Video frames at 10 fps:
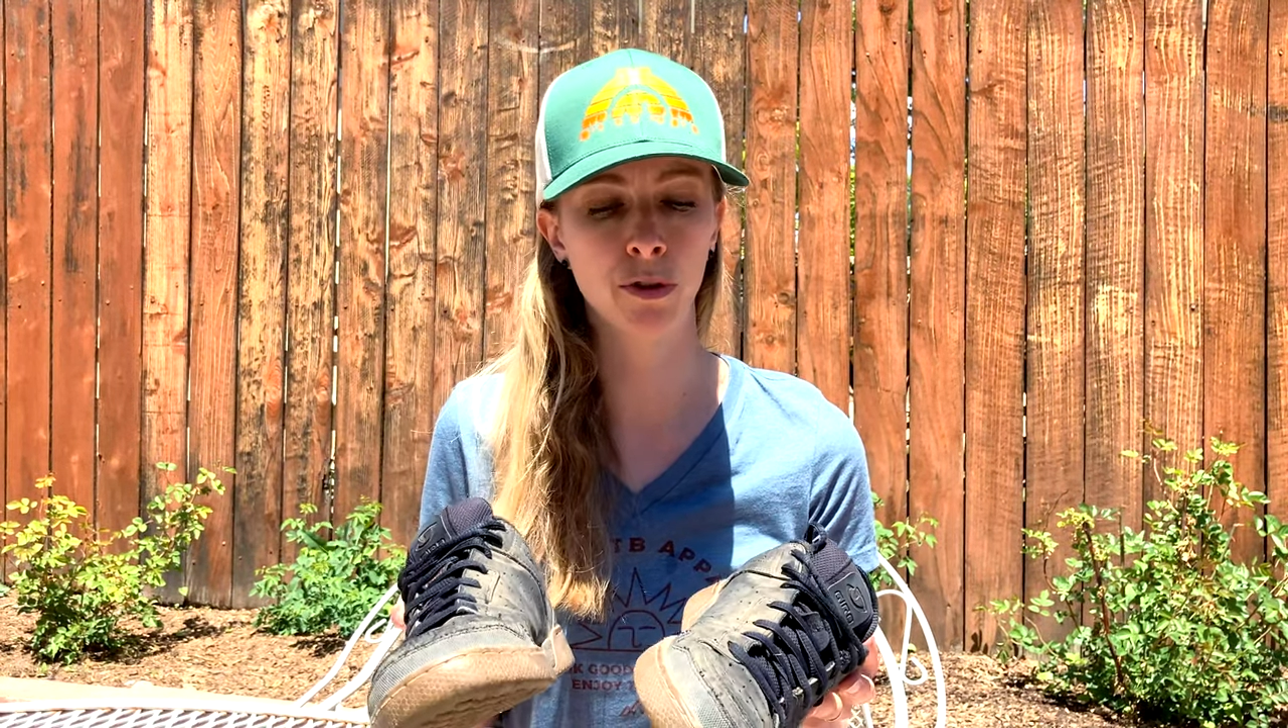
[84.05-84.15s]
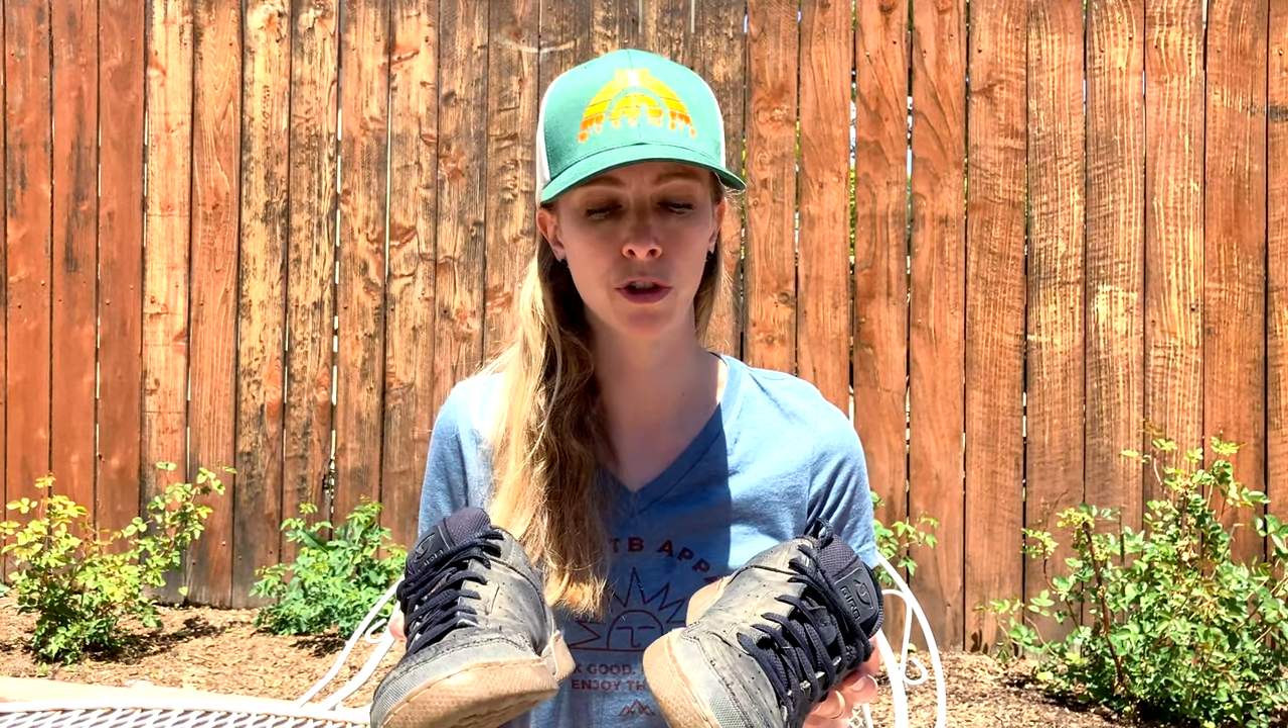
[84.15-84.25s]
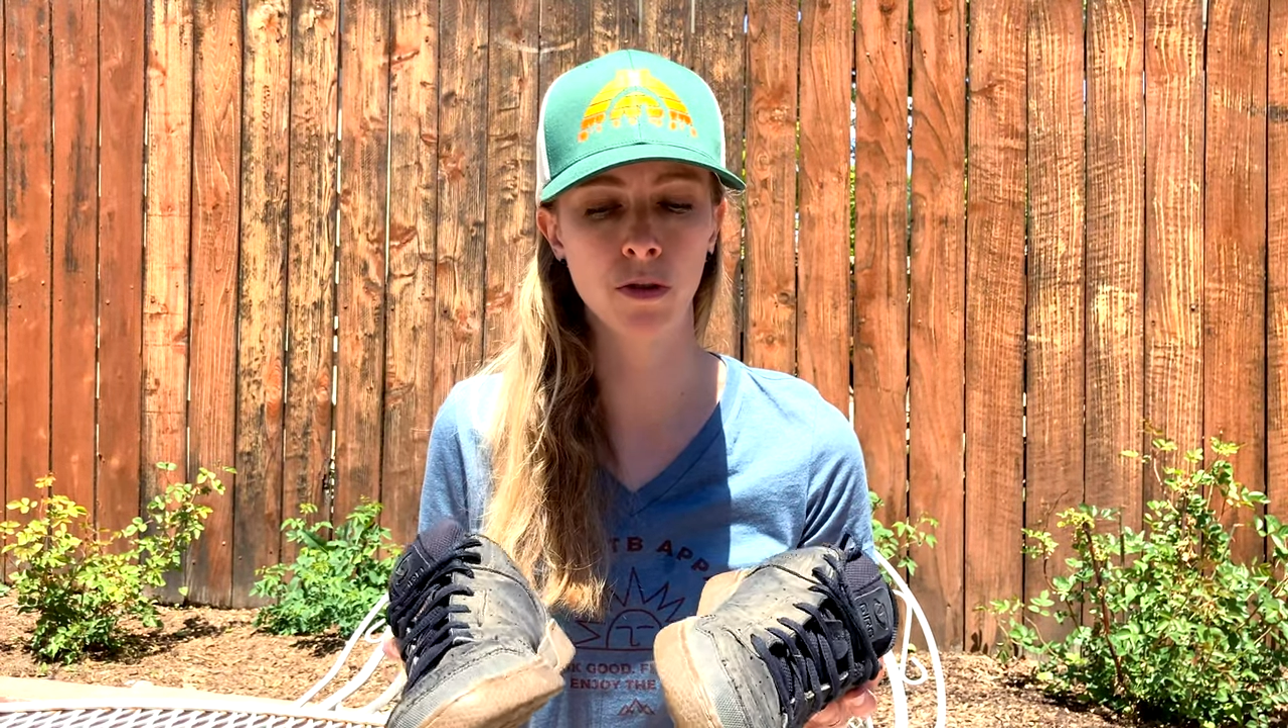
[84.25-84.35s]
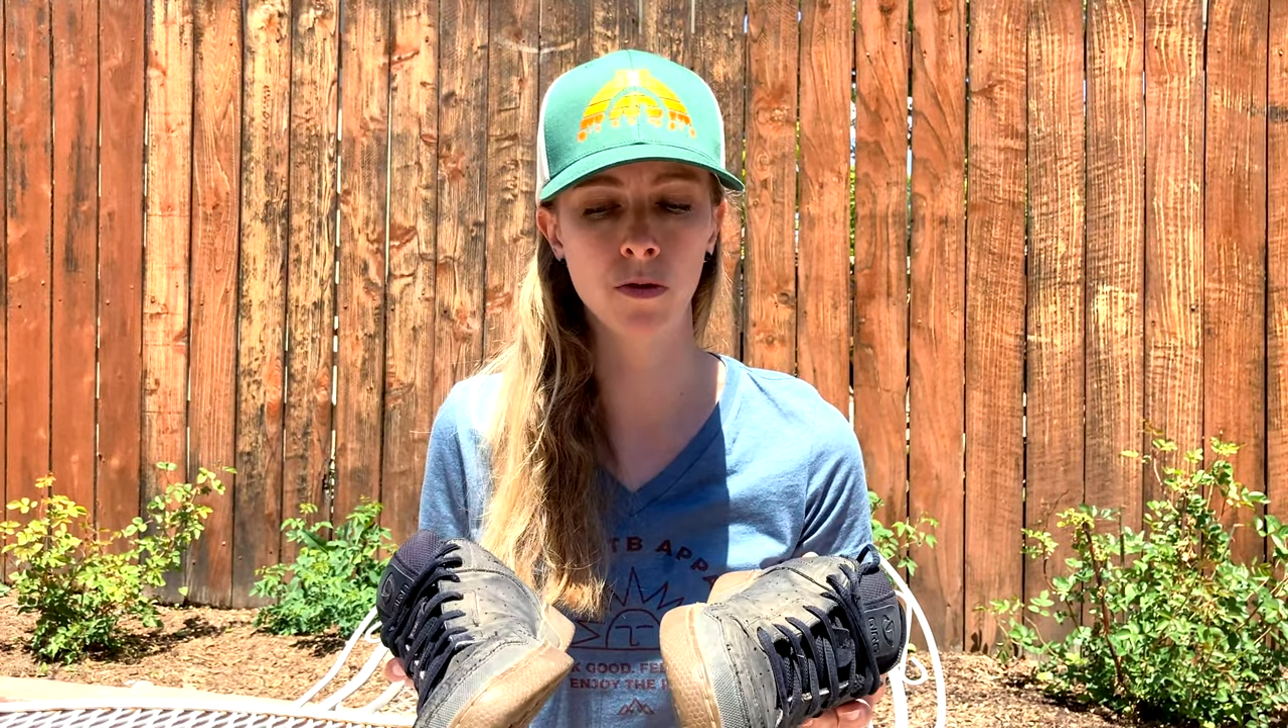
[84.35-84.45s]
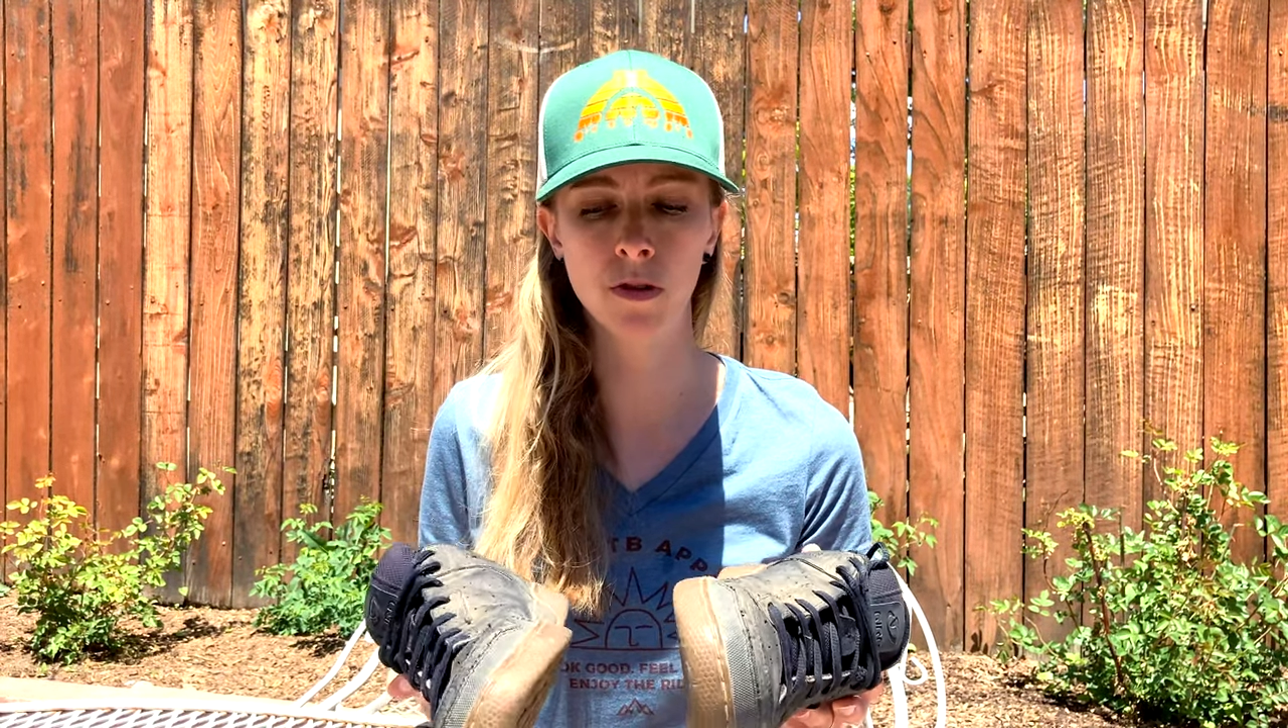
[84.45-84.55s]

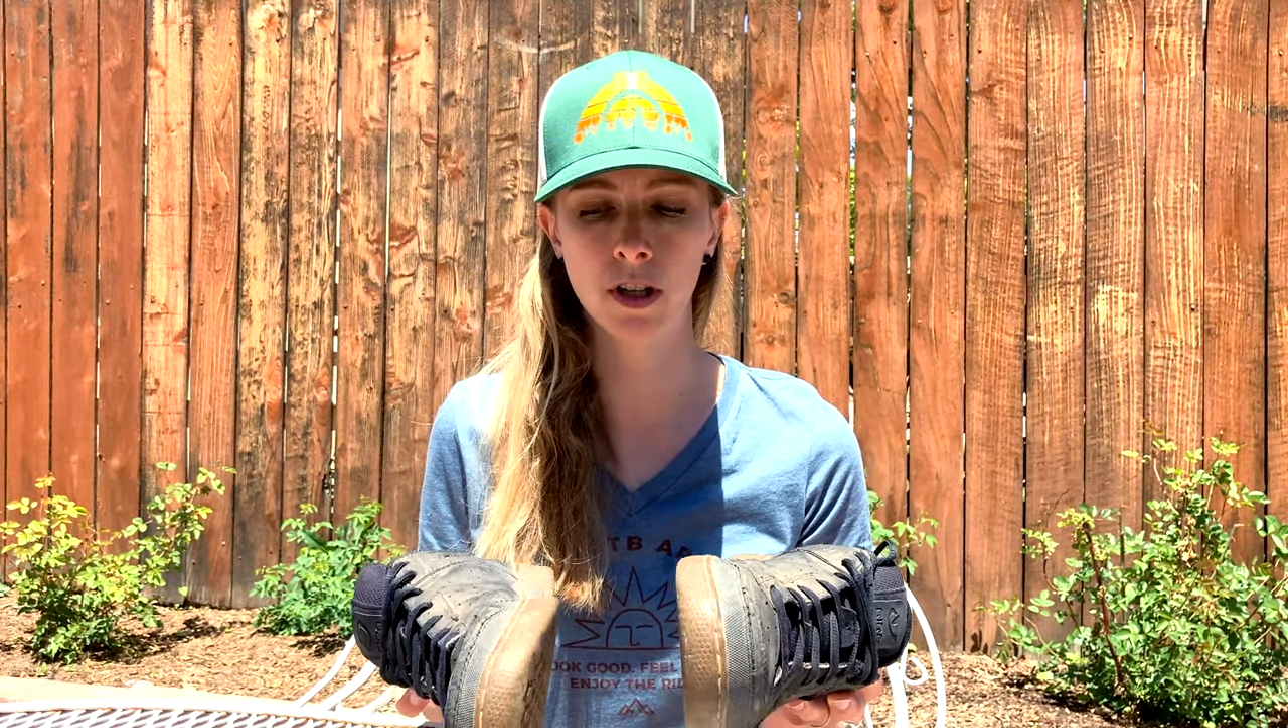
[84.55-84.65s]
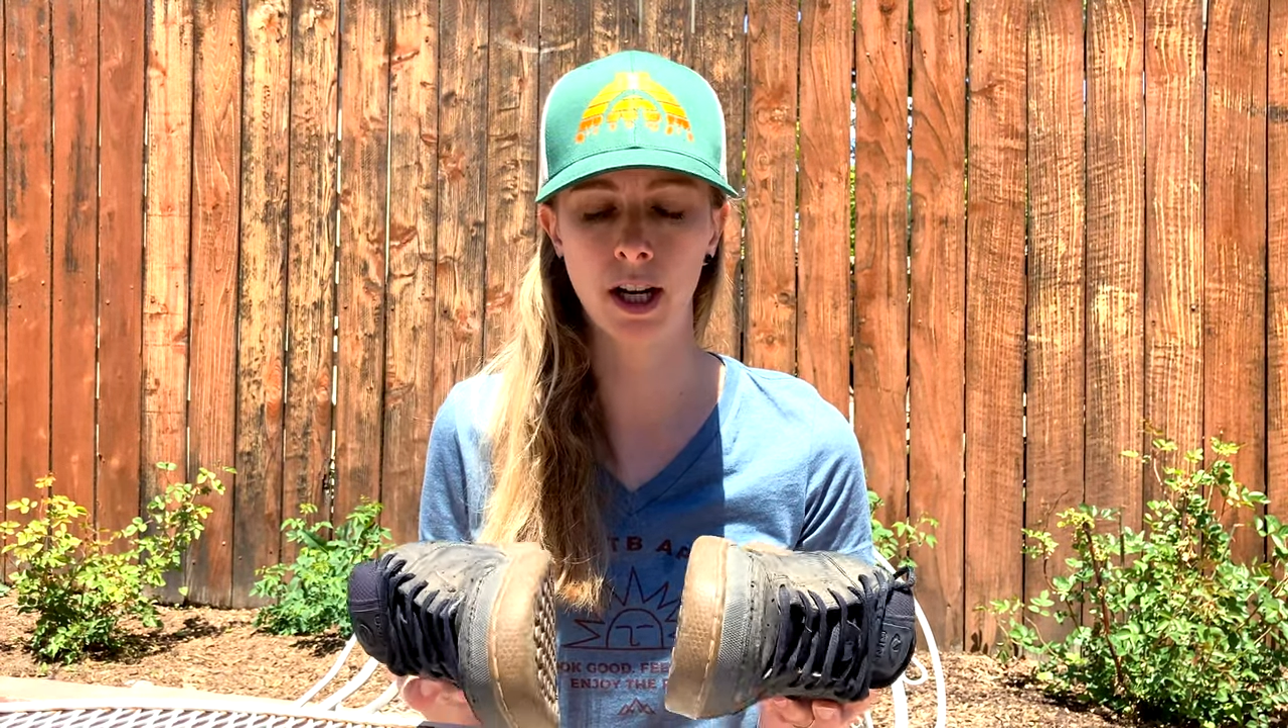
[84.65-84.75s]
shoes.